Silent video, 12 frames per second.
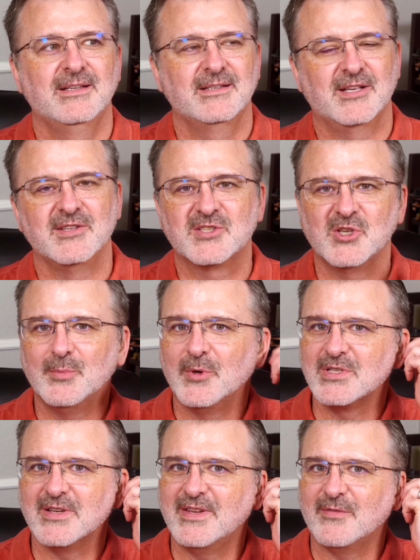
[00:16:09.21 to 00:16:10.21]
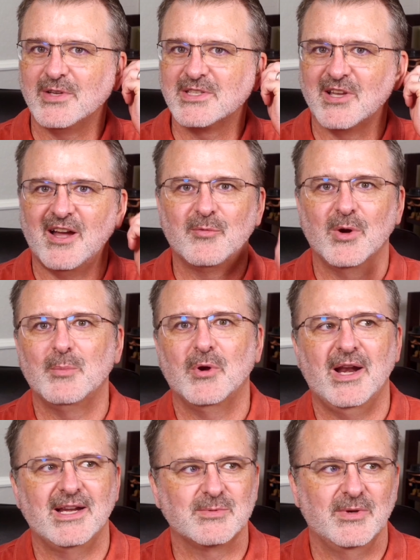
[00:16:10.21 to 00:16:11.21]
consumers of different software
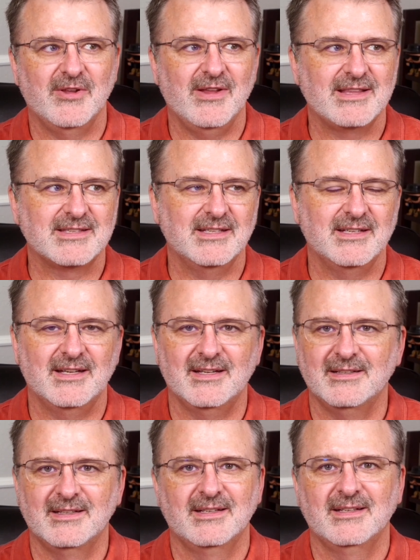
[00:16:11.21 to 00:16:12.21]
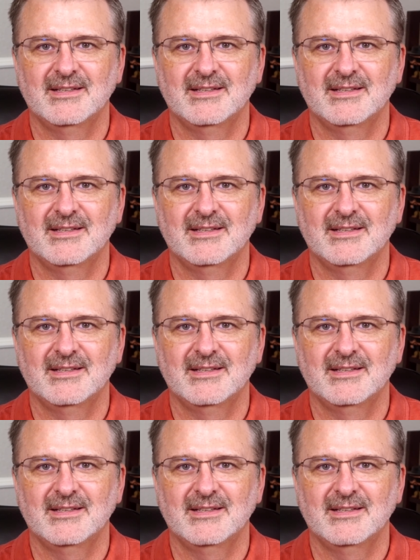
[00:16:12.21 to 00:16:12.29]
products, whether that's a